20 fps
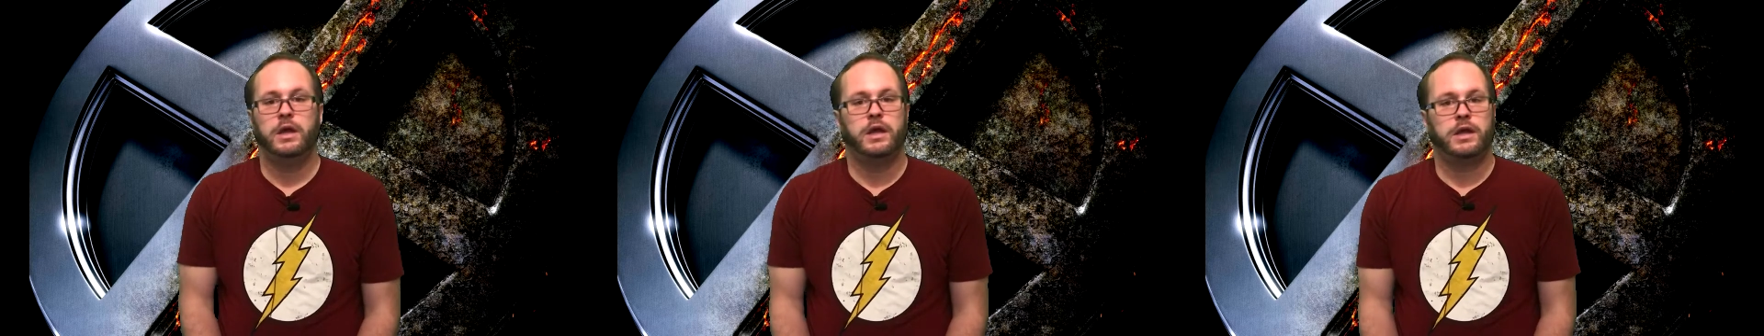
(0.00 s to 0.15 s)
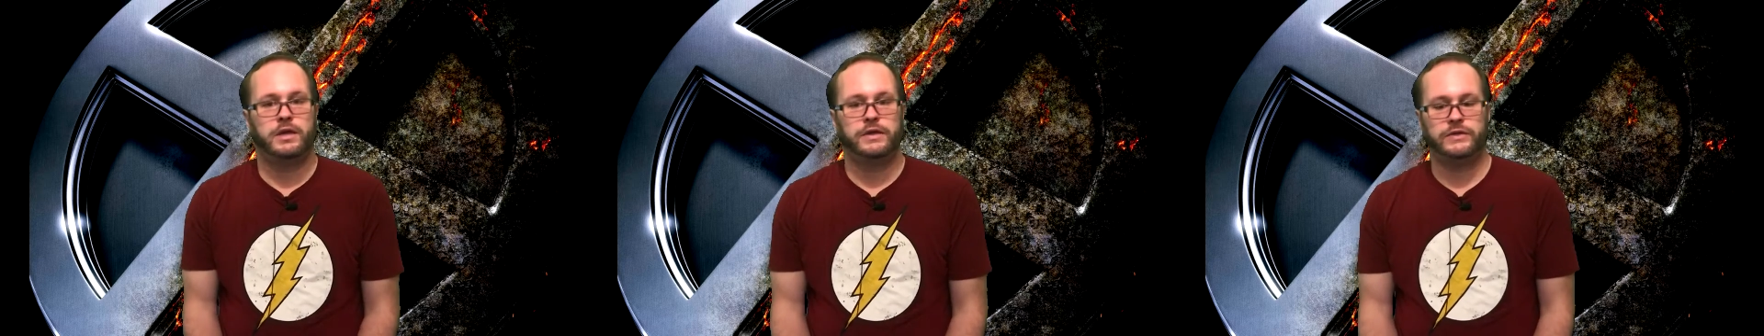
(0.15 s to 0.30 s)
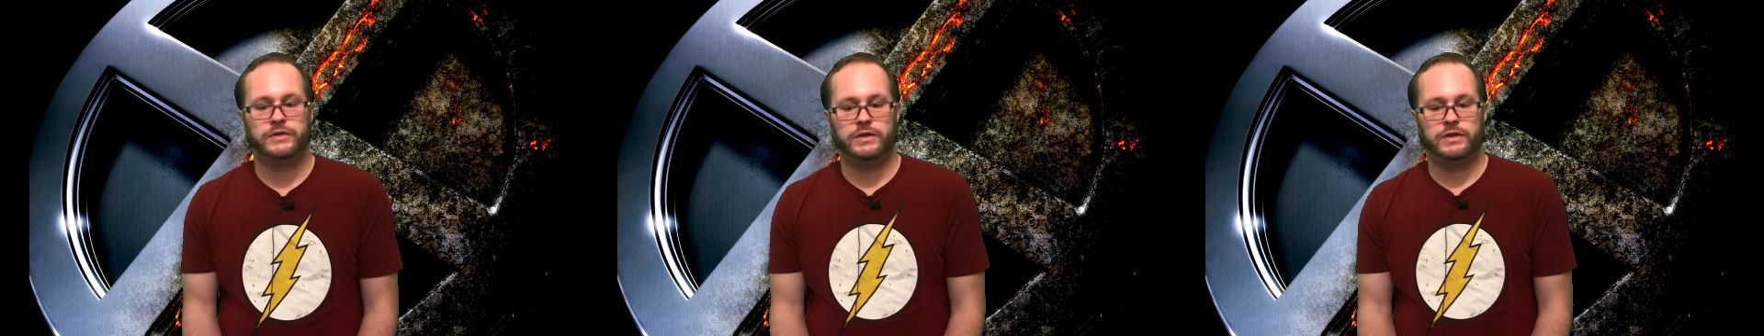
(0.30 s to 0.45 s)

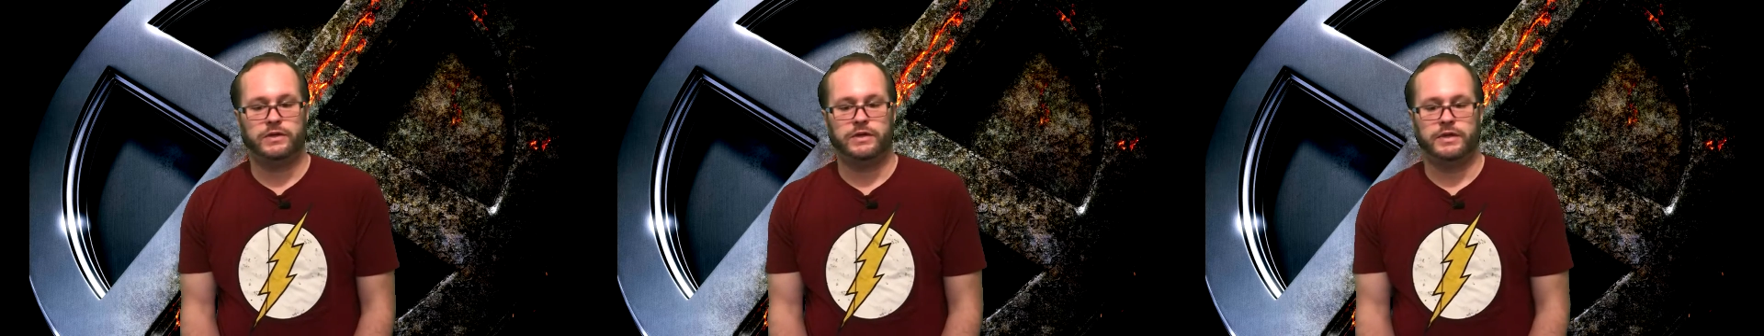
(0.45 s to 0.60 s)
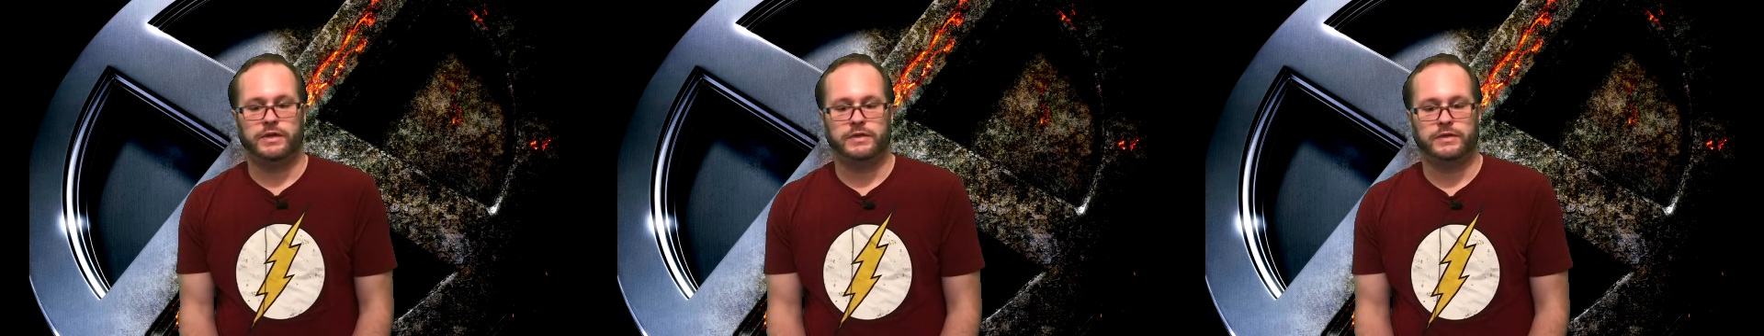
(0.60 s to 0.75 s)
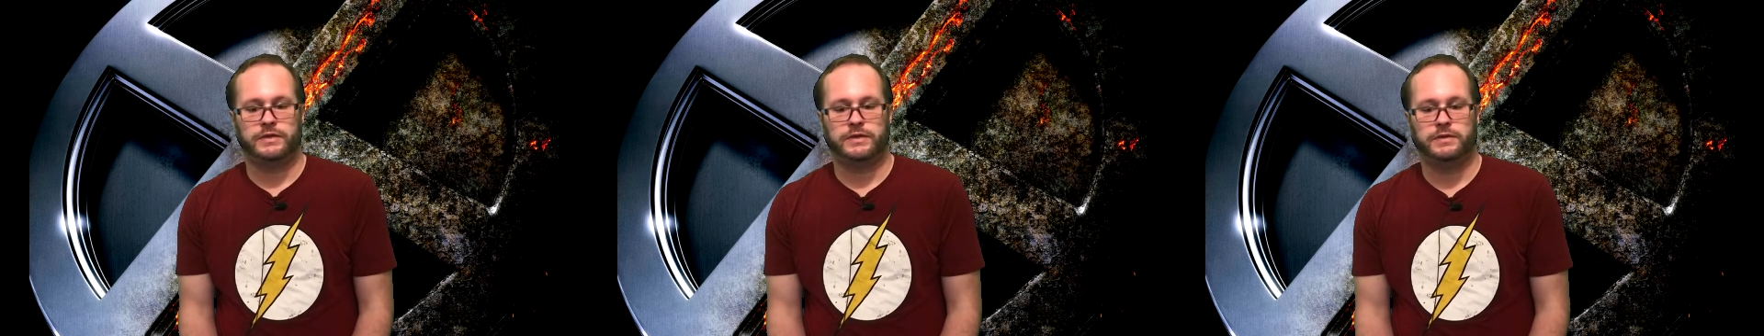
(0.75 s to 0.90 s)
Consider
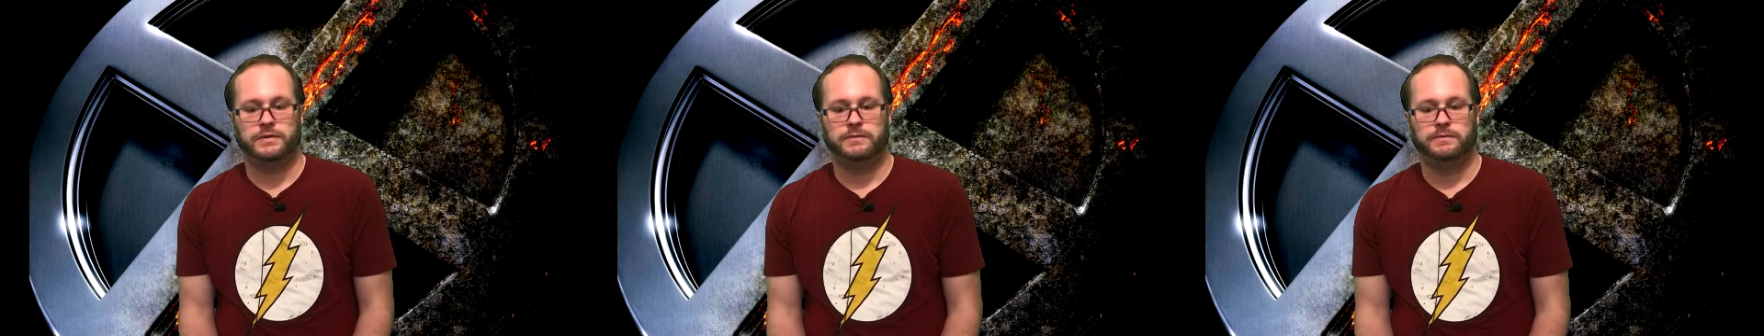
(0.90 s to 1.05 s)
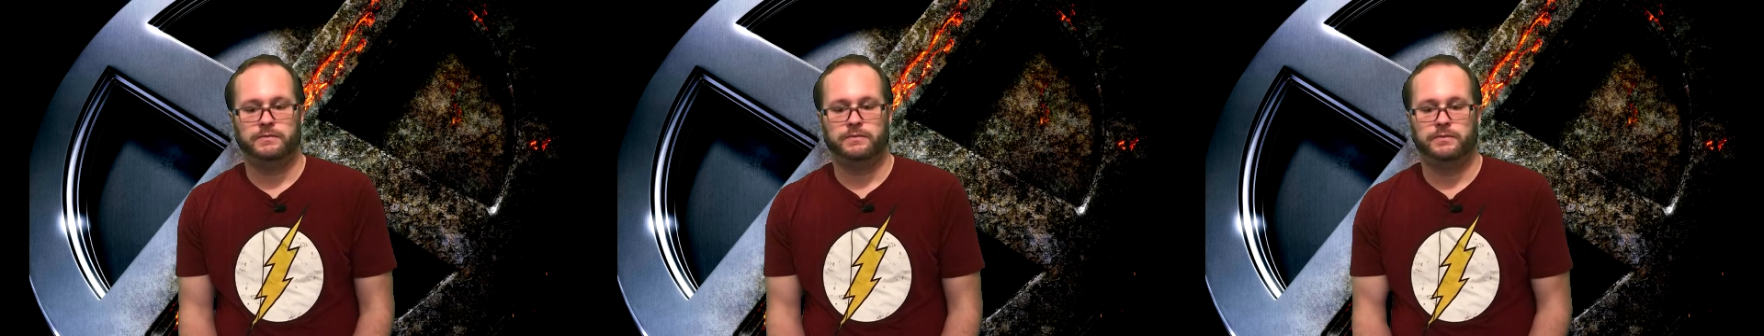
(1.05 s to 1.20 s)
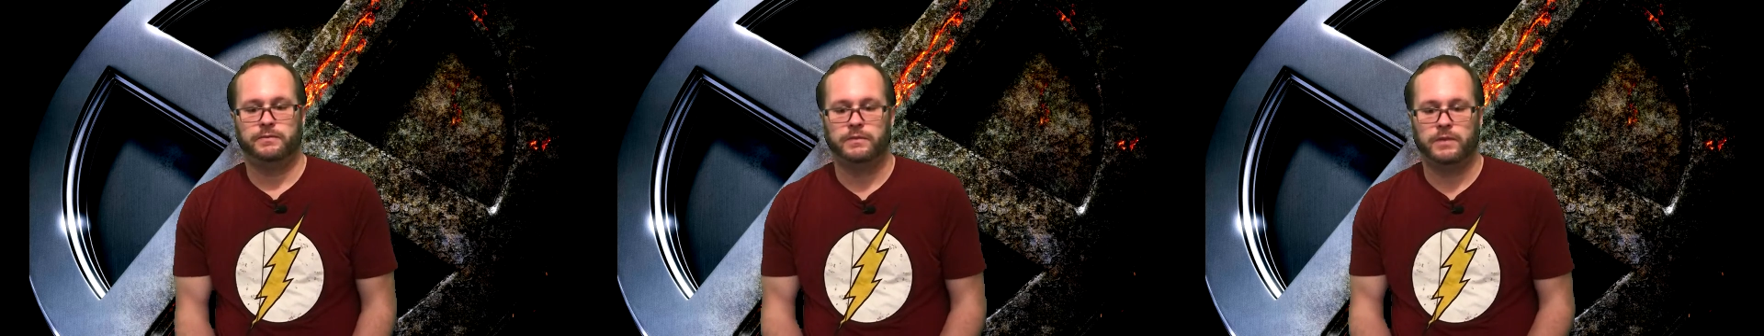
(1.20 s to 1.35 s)
this.
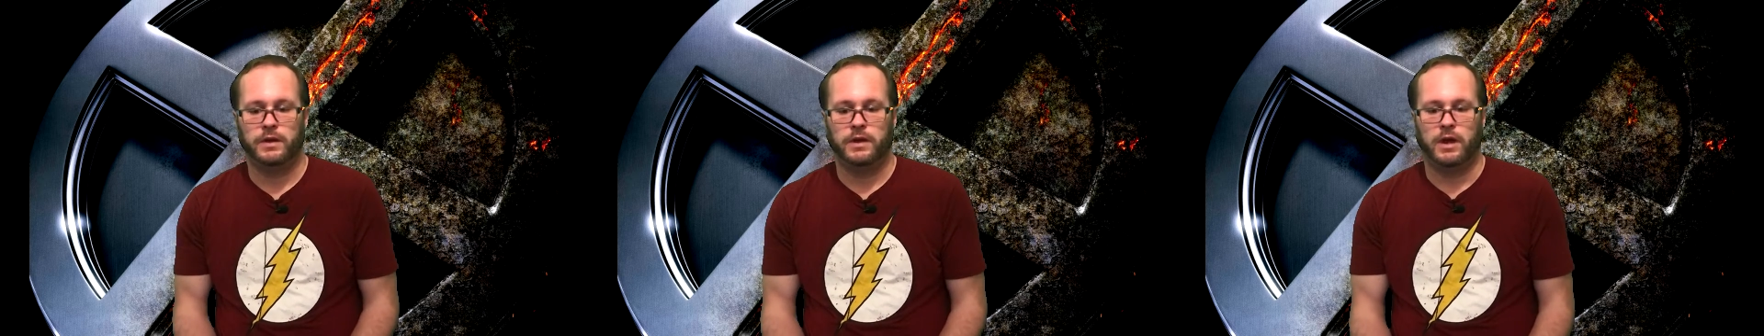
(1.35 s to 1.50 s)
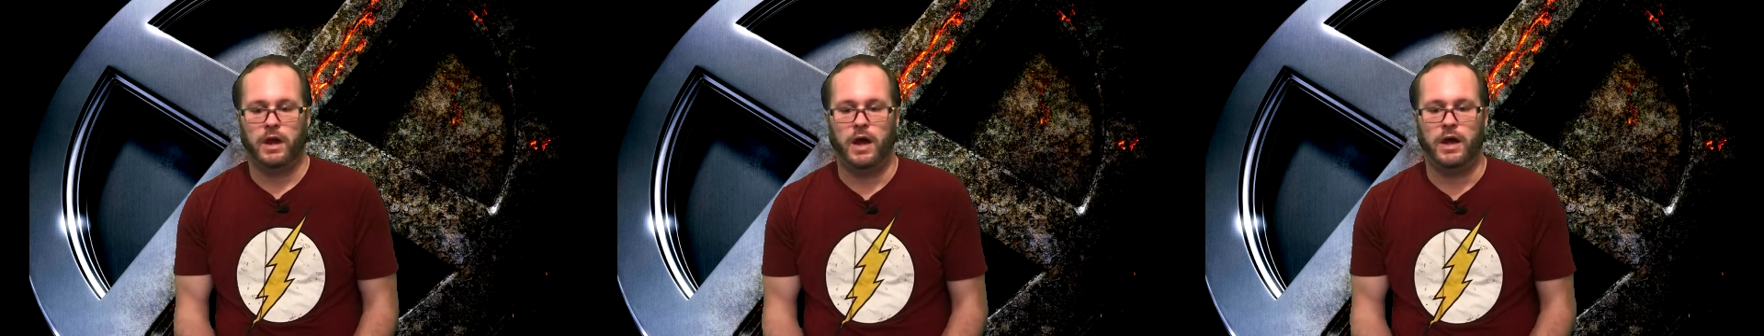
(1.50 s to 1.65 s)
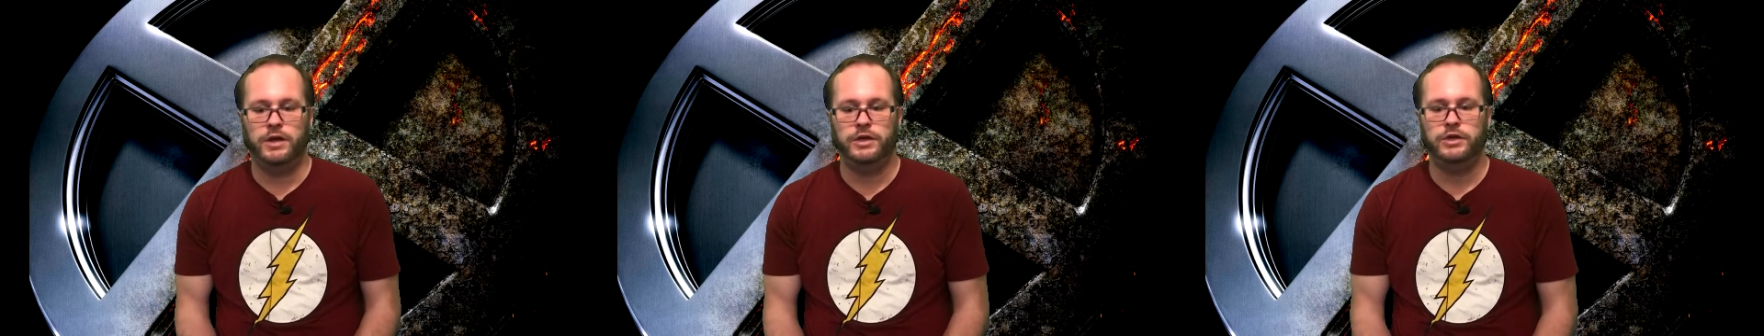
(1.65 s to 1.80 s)

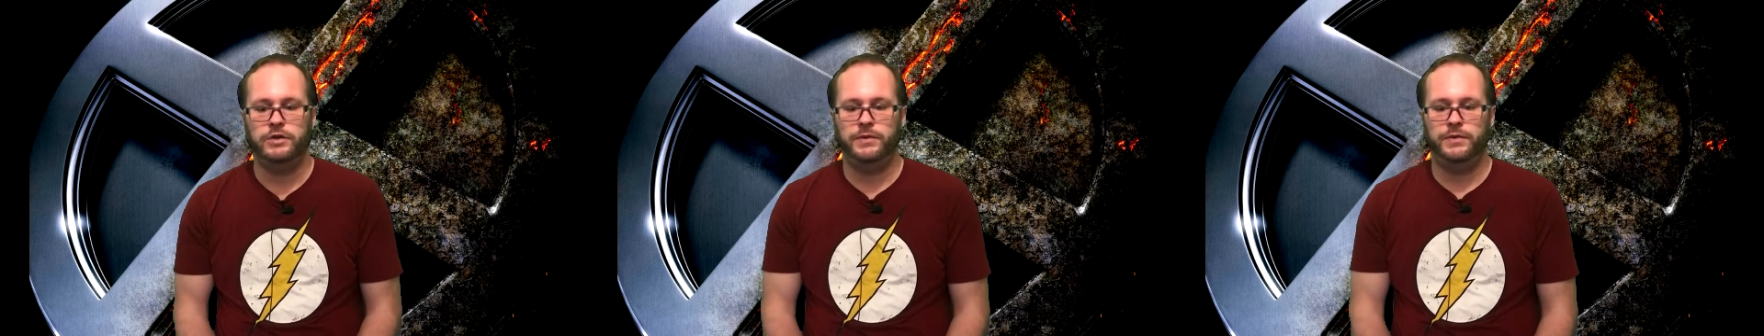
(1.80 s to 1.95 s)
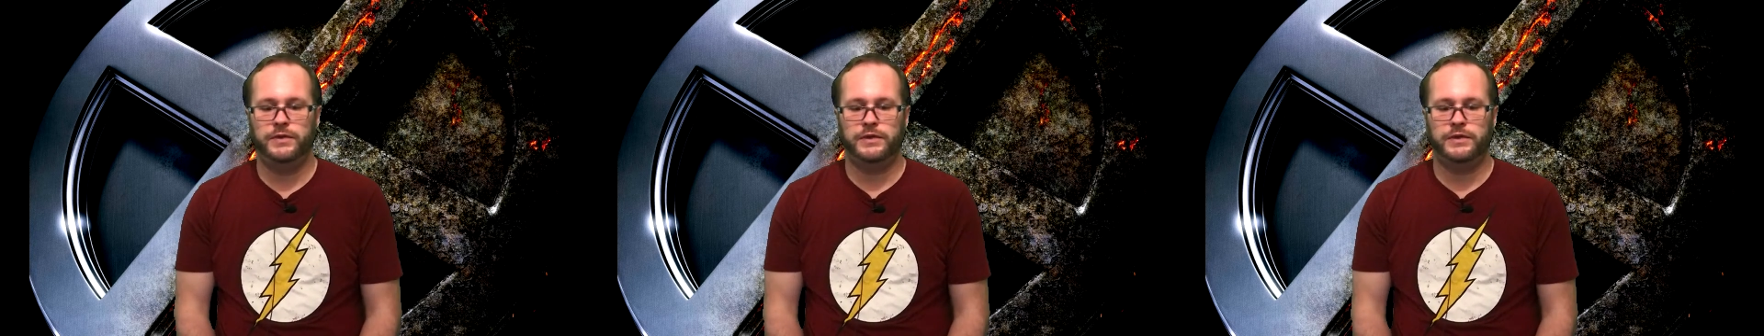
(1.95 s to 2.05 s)
Undoing